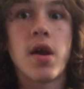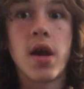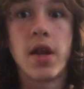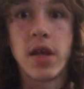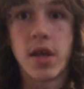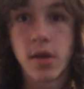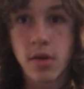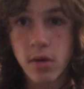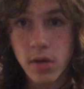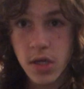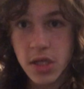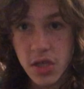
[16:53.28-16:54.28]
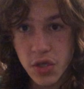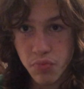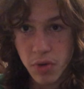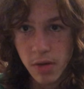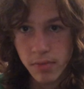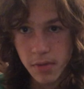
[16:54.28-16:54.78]
And here is his
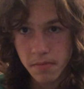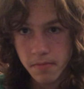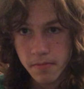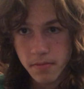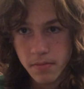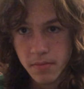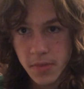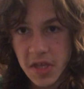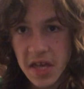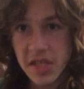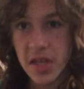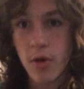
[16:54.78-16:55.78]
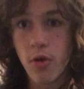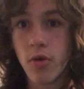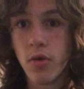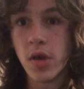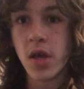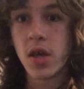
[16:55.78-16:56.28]
problem. He has a
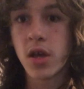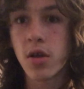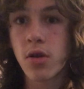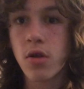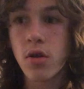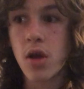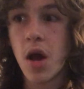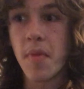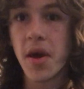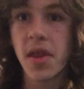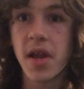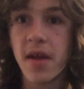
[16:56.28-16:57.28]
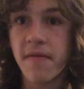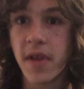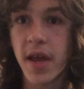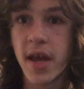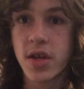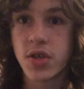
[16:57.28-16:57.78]
hole here, up by the neck
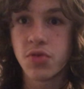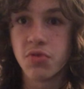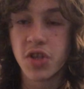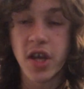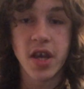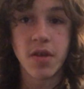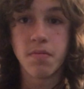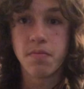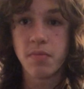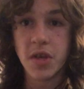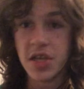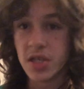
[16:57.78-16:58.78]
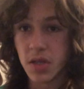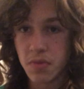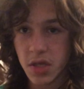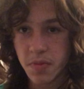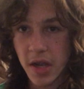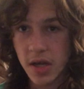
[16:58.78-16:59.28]
flange, which I can easily
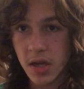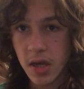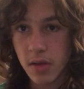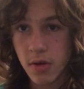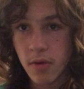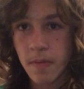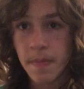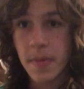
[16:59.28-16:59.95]
piece back together.